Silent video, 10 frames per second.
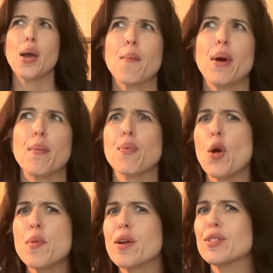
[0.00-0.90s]
but
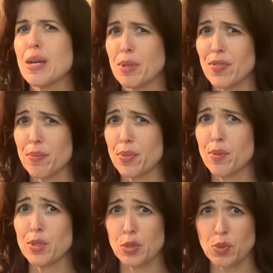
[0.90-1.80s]
proprioceptive input,
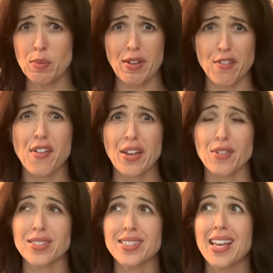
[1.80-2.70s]
which is one of my
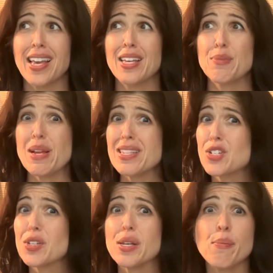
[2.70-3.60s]
favorites, basically
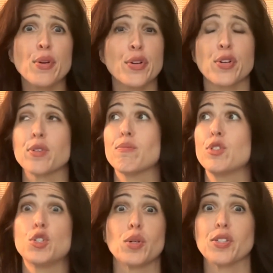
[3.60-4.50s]
just input to your
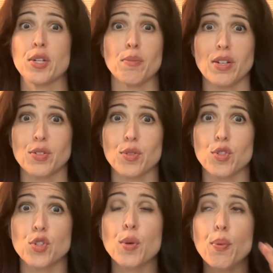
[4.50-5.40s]
joints and your muscles.
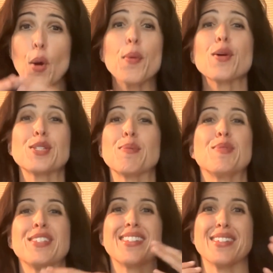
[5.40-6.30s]
Your proprioceptive
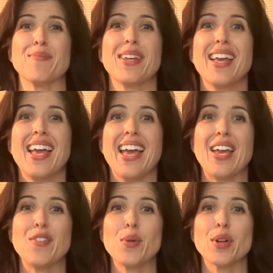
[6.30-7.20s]
system,
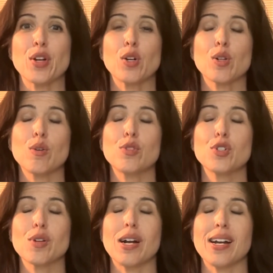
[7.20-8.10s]
if you were to close
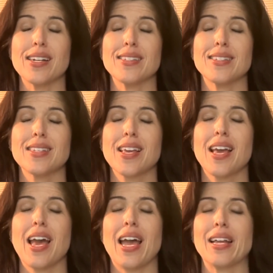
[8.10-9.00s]
your eyes
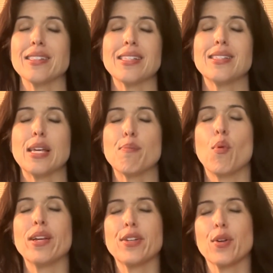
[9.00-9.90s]
and let's say
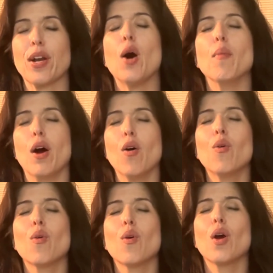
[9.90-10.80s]
point to your elbow,
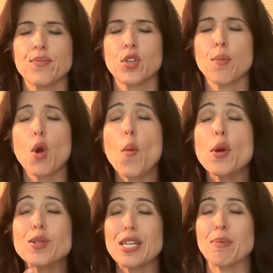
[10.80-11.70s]
your
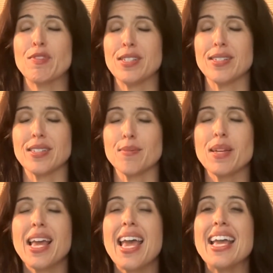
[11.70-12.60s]
proprioceptive system
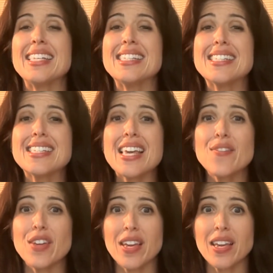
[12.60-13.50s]
is
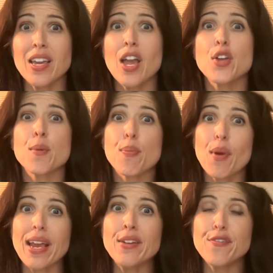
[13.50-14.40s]
giving your
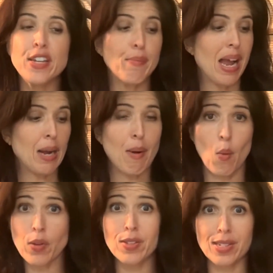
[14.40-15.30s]
brain feedback about
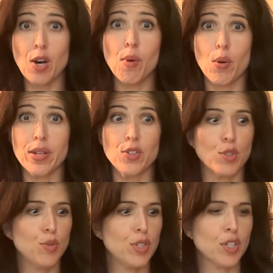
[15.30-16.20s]
where this elbow is
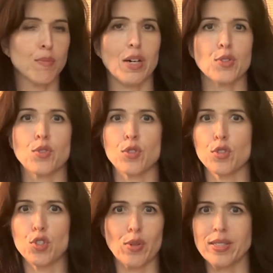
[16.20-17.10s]
using your muscles and your
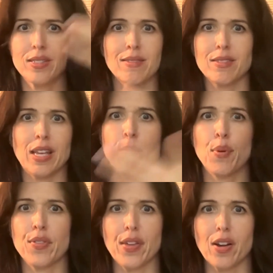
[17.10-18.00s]
joints
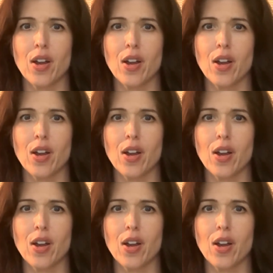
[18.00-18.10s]
input there.